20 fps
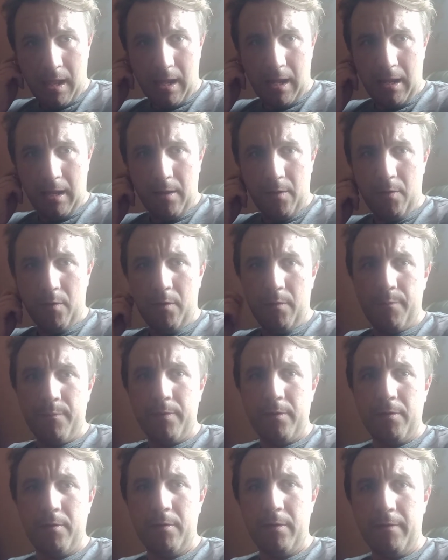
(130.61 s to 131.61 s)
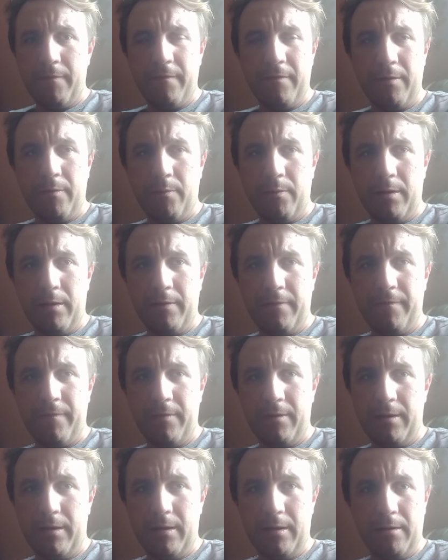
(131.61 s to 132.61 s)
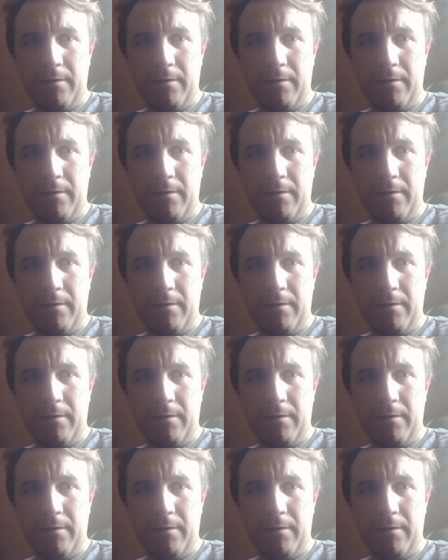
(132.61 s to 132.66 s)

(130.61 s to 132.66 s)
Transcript: I hope you have a wonderful